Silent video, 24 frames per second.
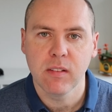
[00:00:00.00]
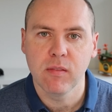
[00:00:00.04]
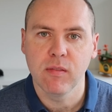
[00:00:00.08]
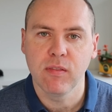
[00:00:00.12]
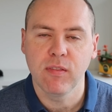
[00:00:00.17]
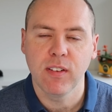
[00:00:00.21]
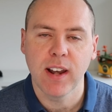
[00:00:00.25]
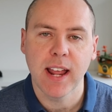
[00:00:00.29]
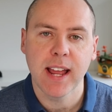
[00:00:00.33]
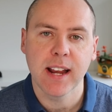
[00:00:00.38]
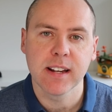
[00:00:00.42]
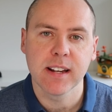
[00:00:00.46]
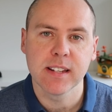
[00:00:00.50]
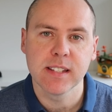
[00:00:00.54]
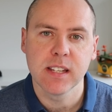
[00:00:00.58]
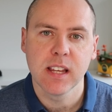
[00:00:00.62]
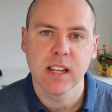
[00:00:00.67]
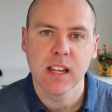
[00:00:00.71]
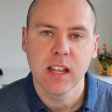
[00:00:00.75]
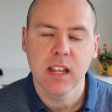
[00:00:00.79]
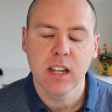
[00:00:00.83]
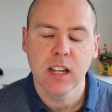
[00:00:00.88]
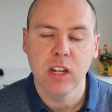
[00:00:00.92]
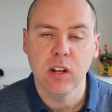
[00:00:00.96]
and flags
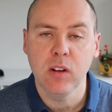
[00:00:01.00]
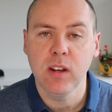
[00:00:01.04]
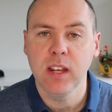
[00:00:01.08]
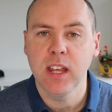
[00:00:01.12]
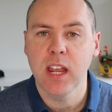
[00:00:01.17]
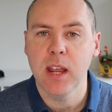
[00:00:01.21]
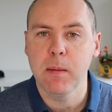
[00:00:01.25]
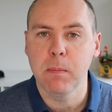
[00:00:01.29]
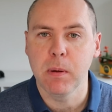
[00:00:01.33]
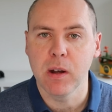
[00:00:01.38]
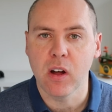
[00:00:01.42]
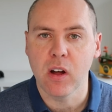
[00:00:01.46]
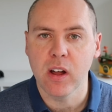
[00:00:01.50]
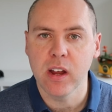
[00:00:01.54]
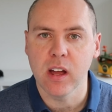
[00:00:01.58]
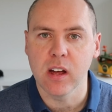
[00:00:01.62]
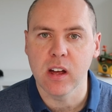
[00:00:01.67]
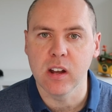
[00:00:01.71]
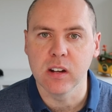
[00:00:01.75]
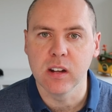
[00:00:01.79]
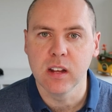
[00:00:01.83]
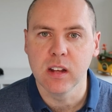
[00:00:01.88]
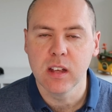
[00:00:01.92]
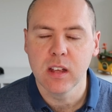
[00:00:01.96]
that you can keep an eye
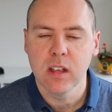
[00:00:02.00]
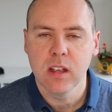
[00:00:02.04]
on,